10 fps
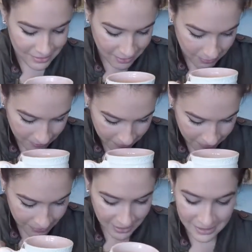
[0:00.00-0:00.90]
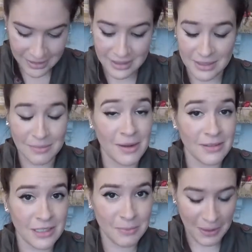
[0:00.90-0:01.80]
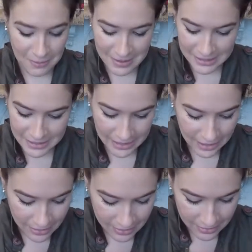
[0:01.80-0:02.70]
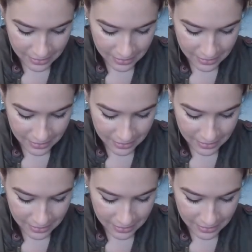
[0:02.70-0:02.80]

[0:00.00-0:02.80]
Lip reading: So it smells spearminty.